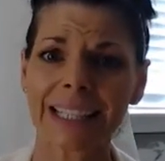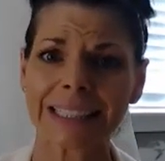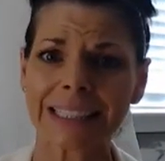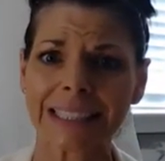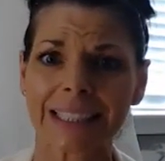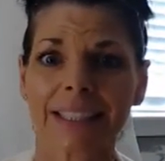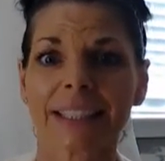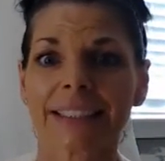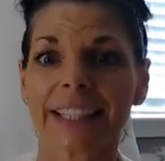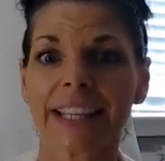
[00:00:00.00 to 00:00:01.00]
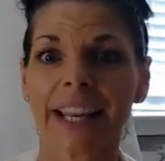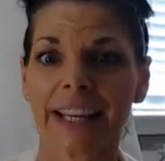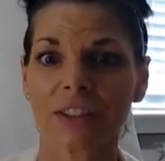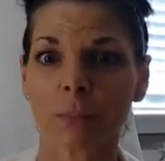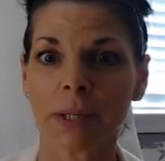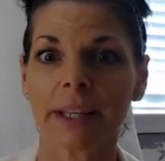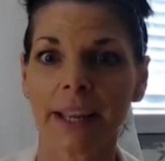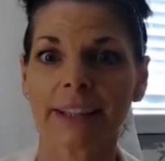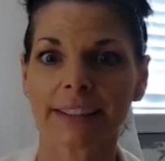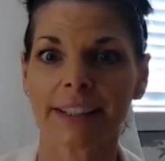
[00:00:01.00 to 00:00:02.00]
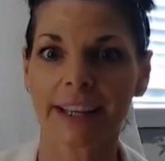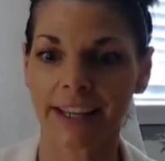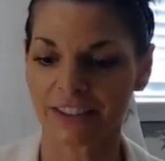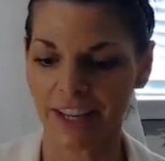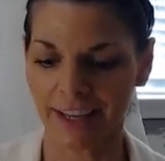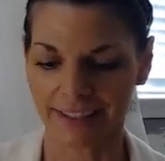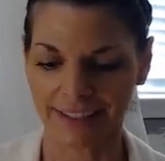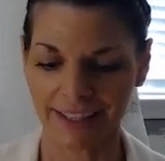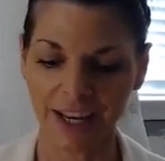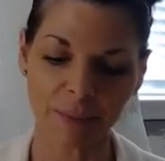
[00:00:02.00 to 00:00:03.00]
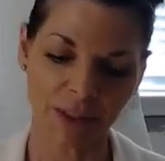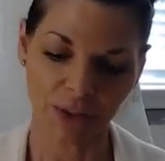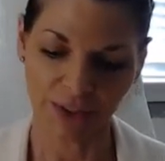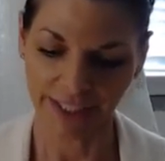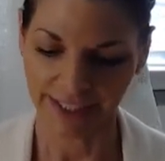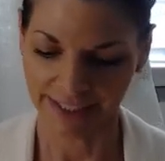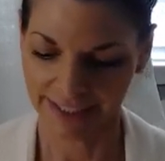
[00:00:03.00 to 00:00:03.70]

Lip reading: Oh, T-H, P-A-T-H-S. I'm sorry.